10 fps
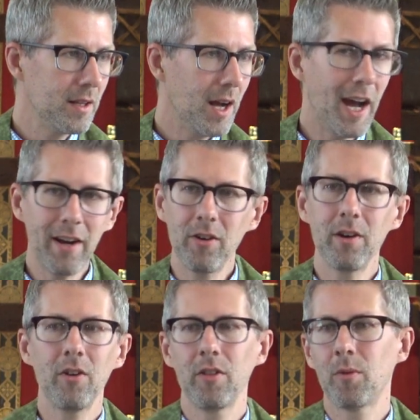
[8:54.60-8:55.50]
I don't
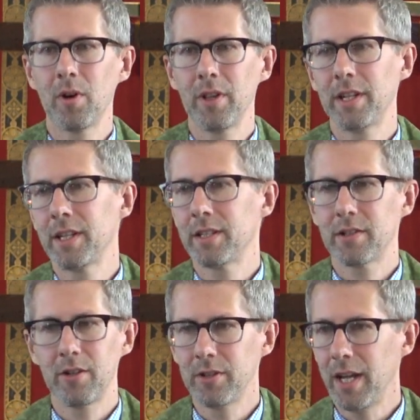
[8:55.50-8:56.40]
know the world that
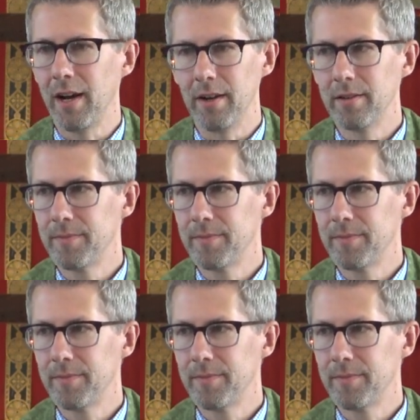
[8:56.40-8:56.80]
Jesus holds out.